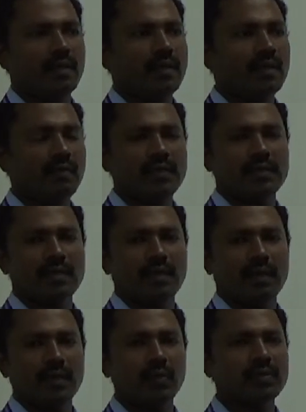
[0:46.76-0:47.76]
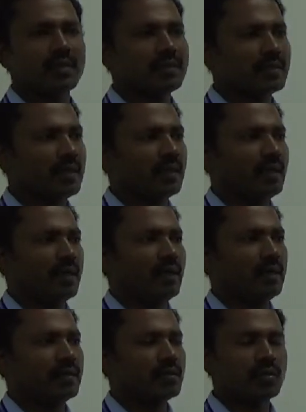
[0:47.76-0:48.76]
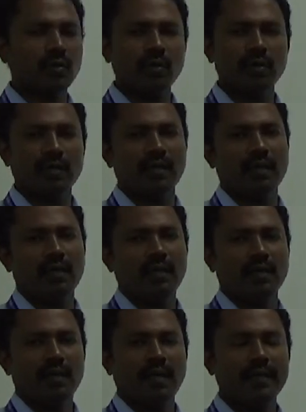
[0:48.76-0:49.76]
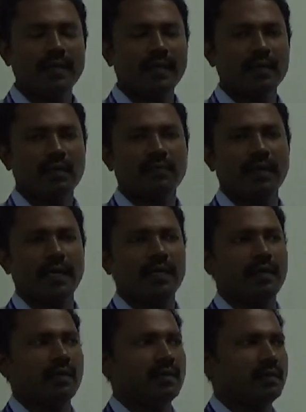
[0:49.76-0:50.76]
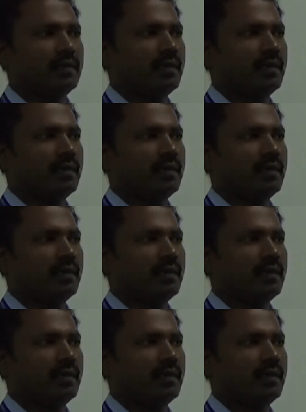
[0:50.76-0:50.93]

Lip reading: in which users can store any kind of data,